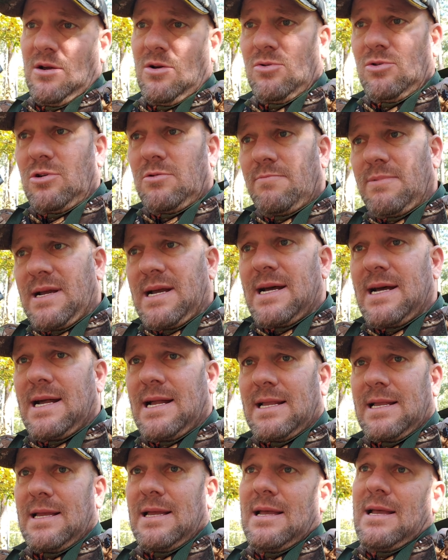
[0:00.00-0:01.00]
on your
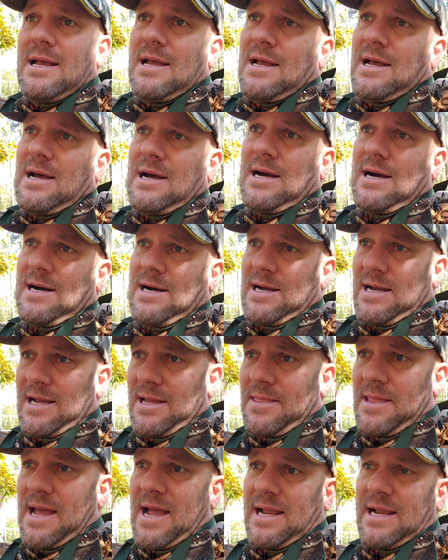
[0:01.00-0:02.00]
back,
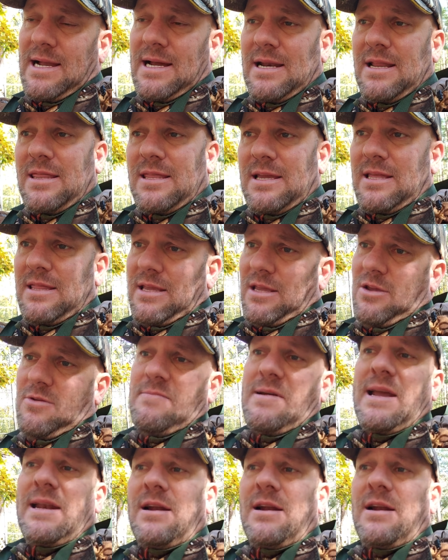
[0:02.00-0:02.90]
and that kind of thing that you may